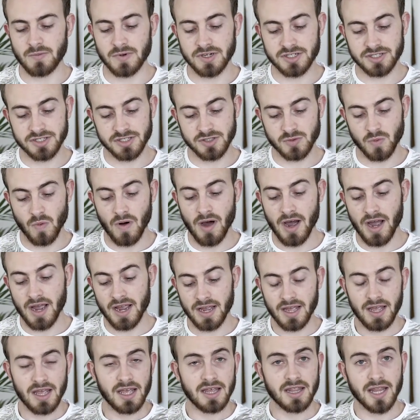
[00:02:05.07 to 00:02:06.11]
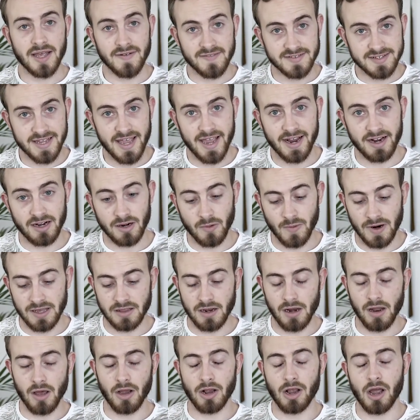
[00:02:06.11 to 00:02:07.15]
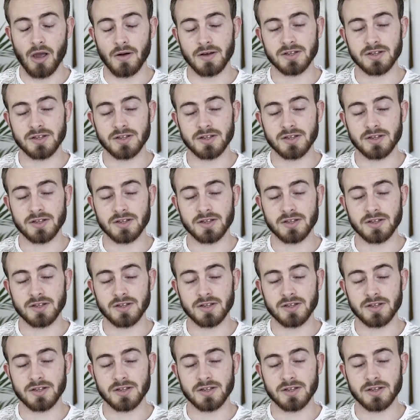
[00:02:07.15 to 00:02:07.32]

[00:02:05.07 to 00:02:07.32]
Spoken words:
which is why they've taken away the logo.